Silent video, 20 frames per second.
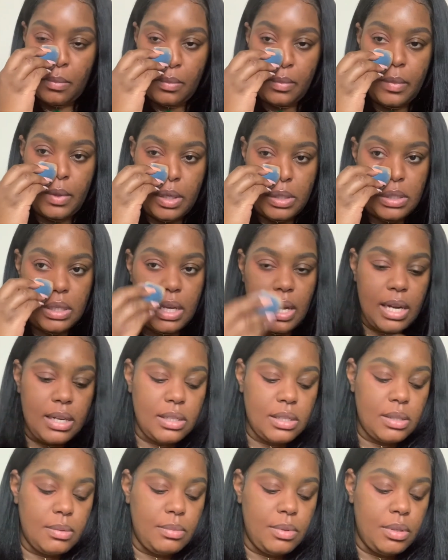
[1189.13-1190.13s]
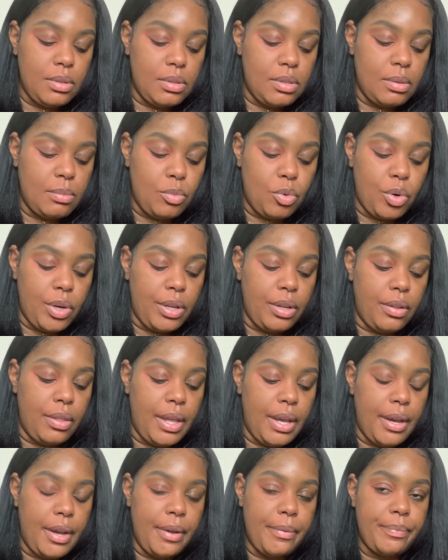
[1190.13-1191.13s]
because it kind of subdues some oil
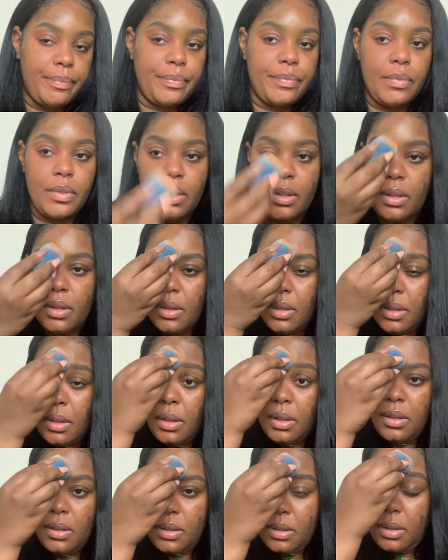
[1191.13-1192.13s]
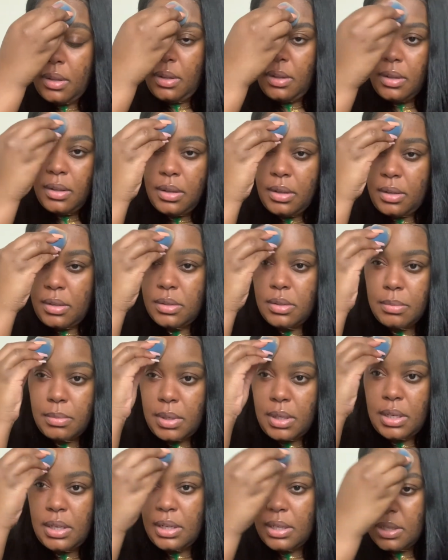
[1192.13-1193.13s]
there. So I'm
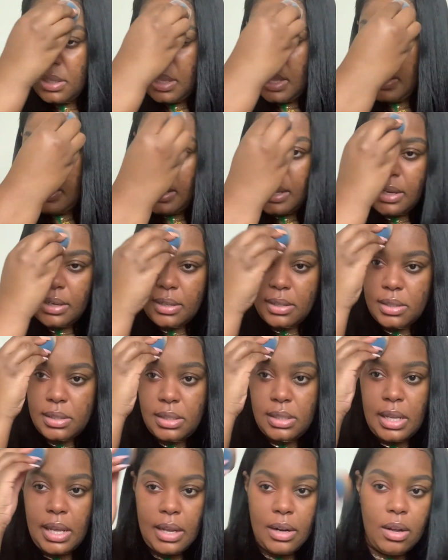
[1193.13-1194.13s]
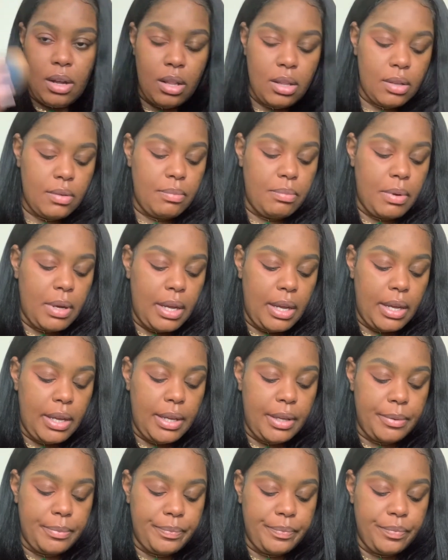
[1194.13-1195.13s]
gonna like kind of set all of
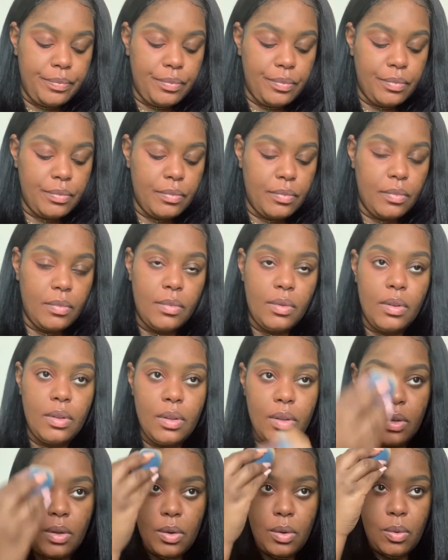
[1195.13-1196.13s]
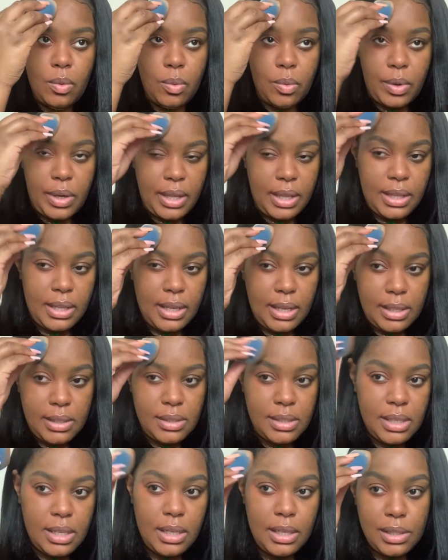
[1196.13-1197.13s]
my oily
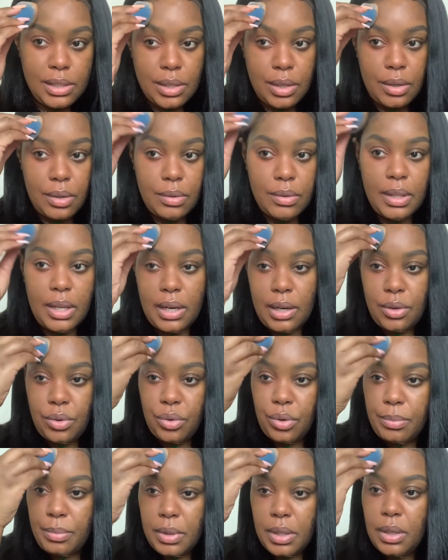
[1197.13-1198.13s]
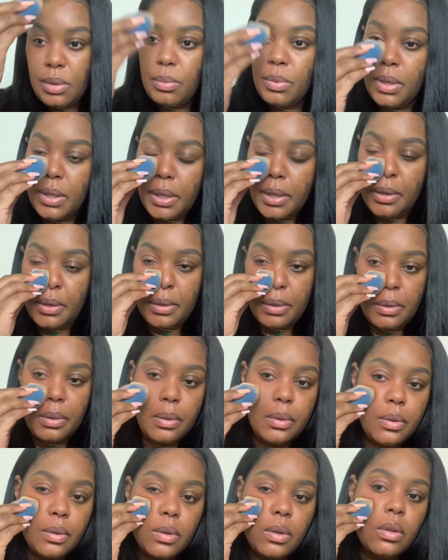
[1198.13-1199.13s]
T-zone that I normally would.
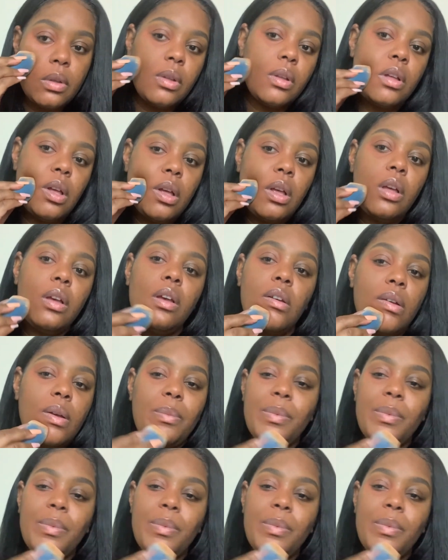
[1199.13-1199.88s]
I'm